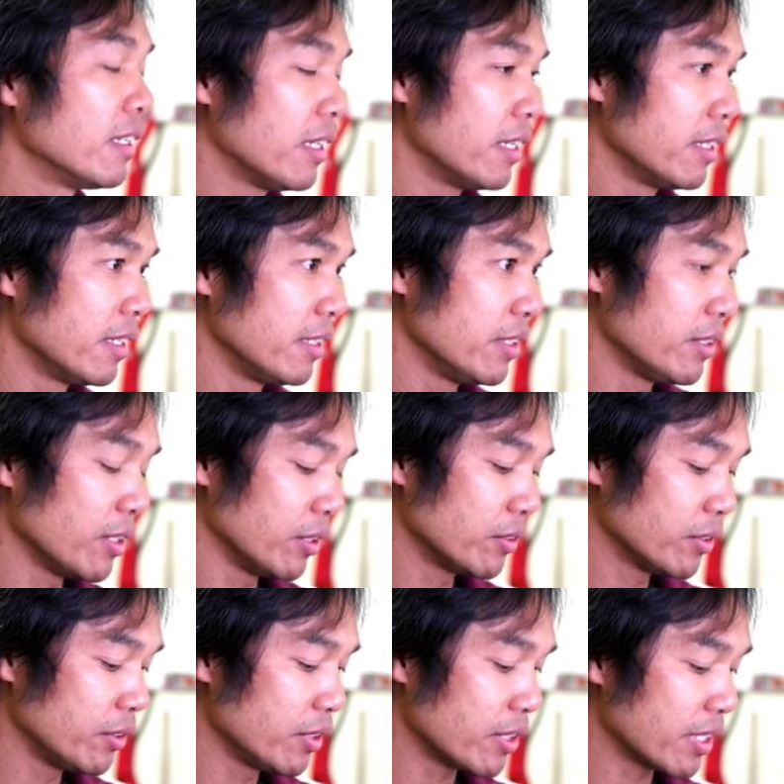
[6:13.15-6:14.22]
And then you go
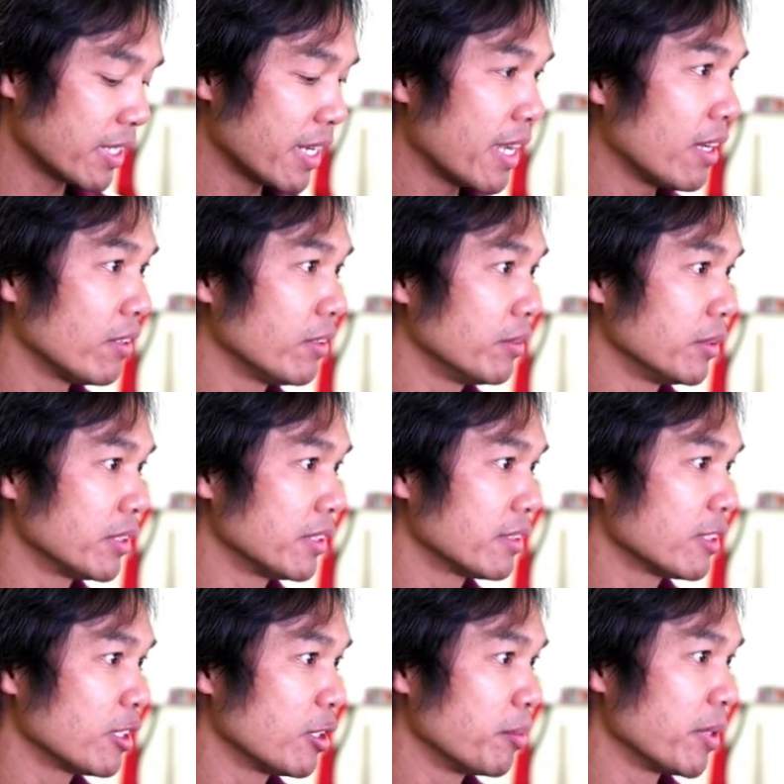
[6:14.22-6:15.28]
to your account, which
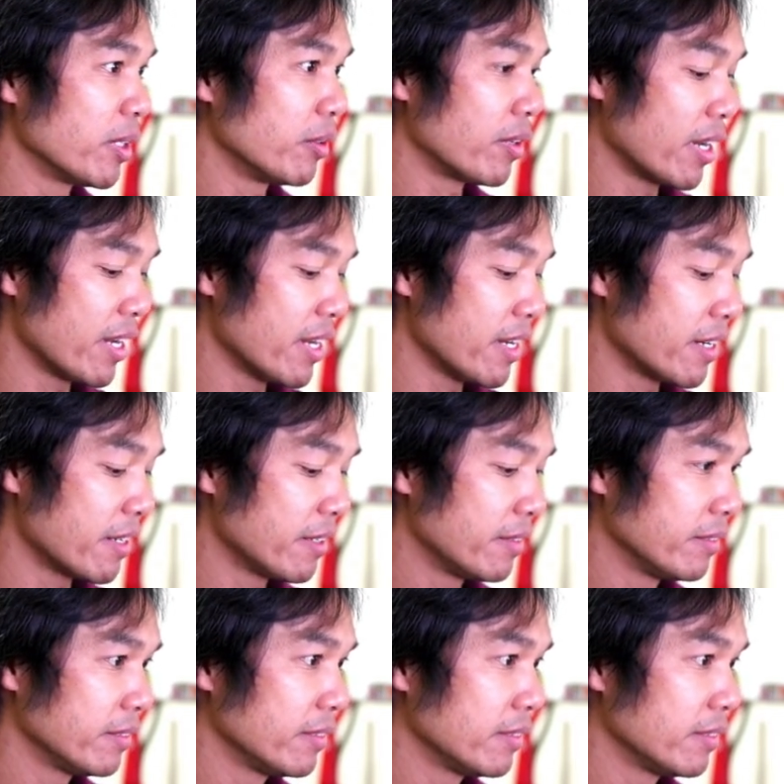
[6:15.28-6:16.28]
is in the middle right here,